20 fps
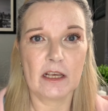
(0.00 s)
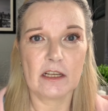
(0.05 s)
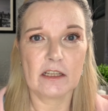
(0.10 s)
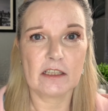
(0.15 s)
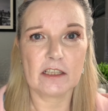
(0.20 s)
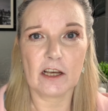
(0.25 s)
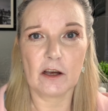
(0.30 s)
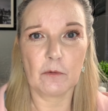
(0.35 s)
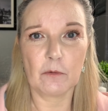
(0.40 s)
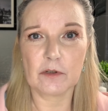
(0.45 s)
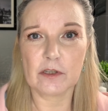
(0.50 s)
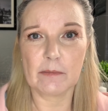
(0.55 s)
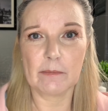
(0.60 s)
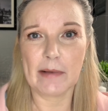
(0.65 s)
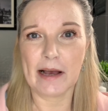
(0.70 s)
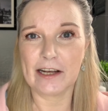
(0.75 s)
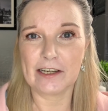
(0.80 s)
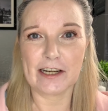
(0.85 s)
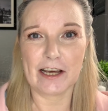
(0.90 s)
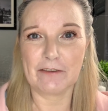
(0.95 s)
So I wasn't
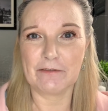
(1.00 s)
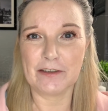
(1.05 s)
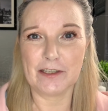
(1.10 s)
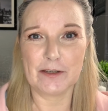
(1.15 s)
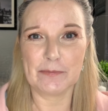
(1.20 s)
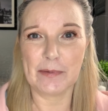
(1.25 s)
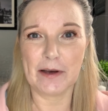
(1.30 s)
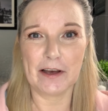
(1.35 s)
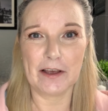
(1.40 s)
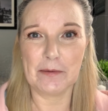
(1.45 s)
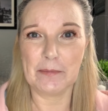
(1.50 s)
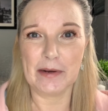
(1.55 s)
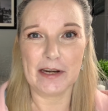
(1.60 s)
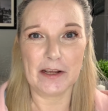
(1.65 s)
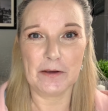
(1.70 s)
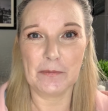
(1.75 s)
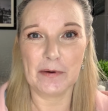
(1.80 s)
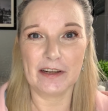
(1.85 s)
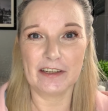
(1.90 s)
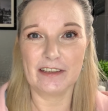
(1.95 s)
mad at having to buy a
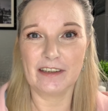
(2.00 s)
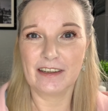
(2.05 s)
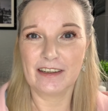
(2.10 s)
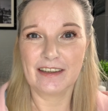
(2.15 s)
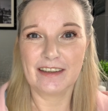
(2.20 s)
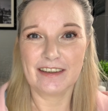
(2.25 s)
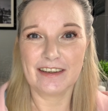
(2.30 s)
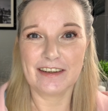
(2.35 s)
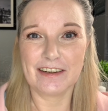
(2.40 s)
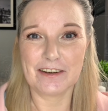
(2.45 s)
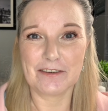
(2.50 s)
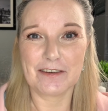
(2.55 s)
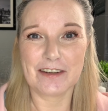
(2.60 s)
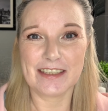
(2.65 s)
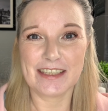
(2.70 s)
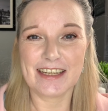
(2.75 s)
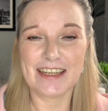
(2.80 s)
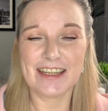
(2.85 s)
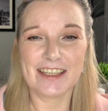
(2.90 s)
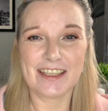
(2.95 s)
mini one, you know,
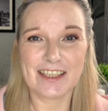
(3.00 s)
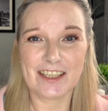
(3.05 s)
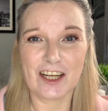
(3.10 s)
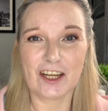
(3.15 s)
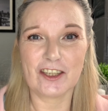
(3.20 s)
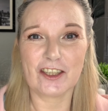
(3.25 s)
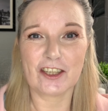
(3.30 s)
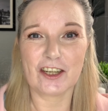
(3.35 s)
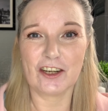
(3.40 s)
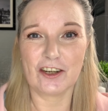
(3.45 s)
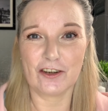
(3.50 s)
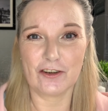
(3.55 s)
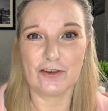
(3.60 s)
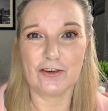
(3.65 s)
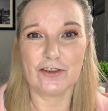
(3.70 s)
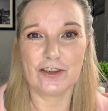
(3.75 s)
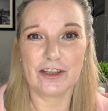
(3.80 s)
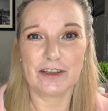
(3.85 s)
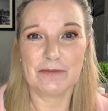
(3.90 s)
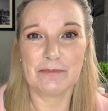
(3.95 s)
because it is such a
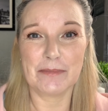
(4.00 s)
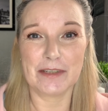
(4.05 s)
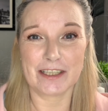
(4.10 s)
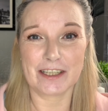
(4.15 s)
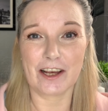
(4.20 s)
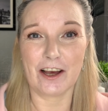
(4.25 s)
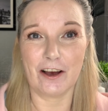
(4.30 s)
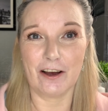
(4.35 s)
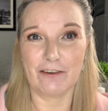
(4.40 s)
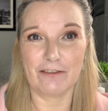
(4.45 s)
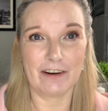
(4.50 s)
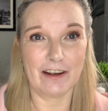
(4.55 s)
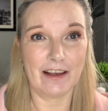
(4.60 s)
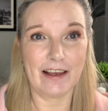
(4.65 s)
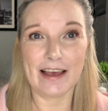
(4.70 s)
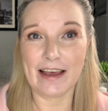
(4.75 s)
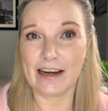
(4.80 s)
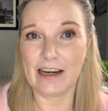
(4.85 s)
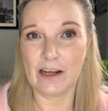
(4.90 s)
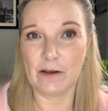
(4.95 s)
good mascara
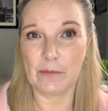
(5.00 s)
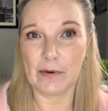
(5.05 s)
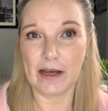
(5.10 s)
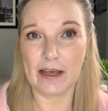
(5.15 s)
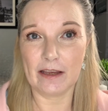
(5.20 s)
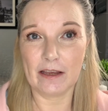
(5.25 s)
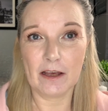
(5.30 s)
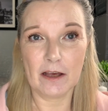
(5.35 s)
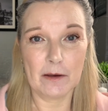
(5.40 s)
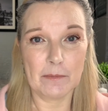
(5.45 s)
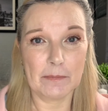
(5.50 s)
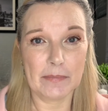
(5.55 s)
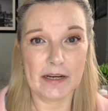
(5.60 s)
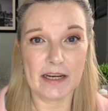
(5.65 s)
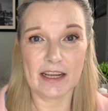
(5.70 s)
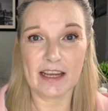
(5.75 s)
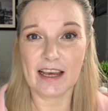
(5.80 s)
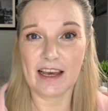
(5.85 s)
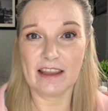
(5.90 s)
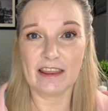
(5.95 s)
anyway. But
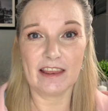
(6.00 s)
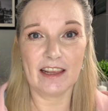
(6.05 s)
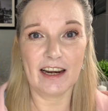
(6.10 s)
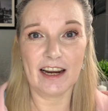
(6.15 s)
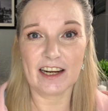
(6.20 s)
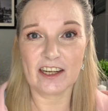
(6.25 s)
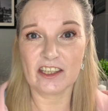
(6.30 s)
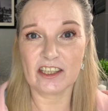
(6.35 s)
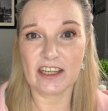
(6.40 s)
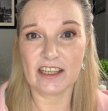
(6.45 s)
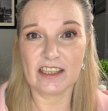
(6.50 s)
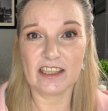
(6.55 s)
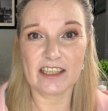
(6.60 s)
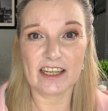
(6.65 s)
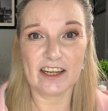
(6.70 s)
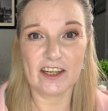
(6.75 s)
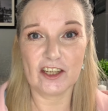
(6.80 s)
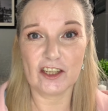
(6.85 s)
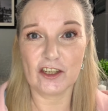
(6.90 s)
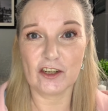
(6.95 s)
again, the Lash
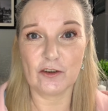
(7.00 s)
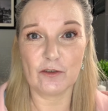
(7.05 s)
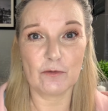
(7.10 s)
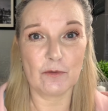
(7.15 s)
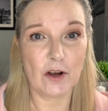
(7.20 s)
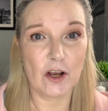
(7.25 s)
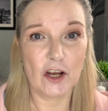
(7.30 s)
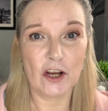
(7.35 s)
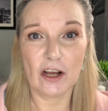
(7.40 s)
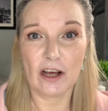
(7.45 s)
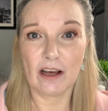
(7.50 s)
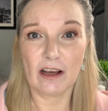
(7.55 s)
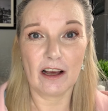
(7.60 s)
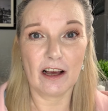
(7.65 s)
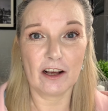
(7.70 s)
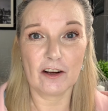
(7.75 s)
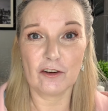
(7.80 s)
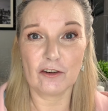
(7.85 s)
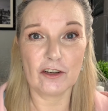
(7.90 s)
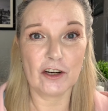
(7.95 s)
Sensational,
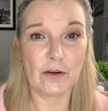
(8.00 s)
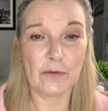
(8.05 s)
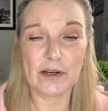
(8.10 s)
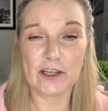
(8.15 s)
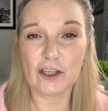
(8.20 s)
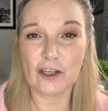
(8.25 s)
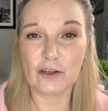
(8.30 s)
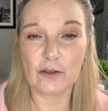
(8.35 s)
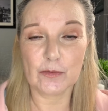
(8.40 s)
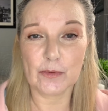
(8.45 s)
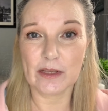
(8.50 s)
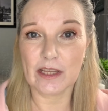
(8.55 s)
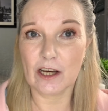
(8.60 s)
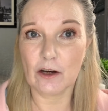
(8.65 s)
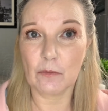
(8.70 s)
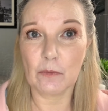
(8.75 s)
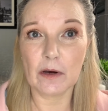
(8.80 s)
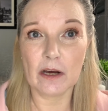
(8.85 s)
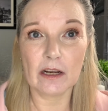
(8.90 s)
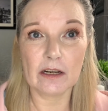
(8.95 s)
I got no issues with
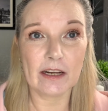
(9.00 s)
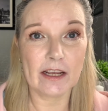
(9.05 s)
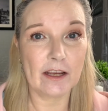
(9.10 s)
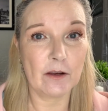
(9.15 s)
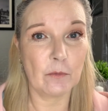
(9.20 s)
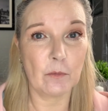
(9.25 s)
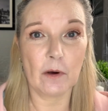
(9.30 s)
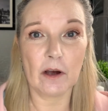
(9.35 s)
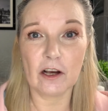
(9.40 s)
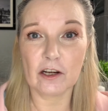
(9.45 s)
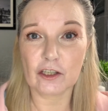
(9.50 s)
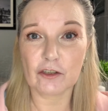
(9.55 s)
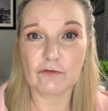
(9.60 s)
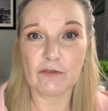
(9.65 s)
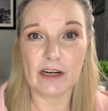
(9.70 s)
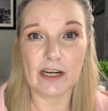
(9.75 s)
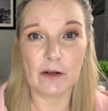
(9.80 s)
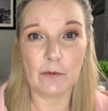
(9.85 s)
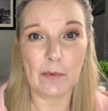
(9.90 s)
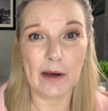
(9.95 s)
that one. It works
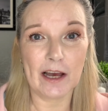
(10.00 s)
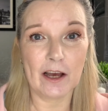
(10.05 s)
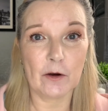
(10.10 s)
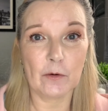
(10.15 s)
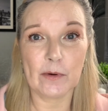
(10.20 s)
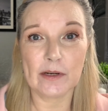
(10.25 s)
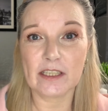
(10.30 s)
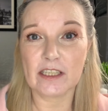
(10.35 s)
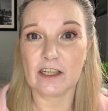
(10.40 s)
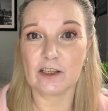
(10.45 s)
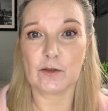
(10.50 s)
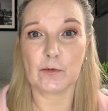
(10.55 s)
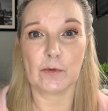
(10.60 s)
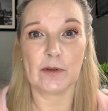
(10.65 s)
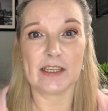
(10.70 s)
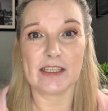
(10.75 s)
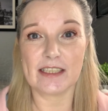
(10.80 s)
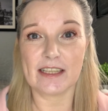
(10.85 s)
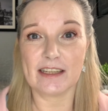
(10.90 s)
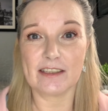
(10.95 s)
really well, it does what
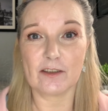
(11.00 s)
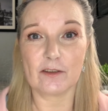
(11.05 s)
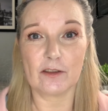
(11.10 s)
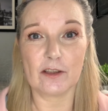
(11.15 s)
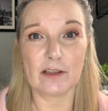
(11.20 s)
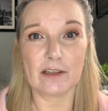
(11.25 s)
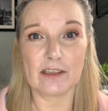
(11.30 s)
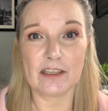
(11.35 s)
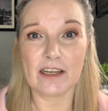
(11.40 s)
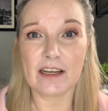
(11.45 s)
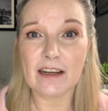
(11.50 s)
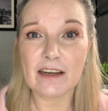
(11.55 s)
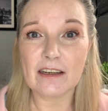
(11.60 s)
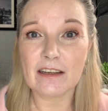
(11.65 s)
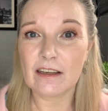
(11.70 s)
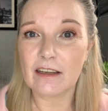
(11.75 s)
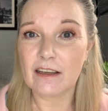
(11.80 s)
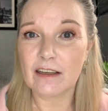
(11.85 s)
it says on the tin.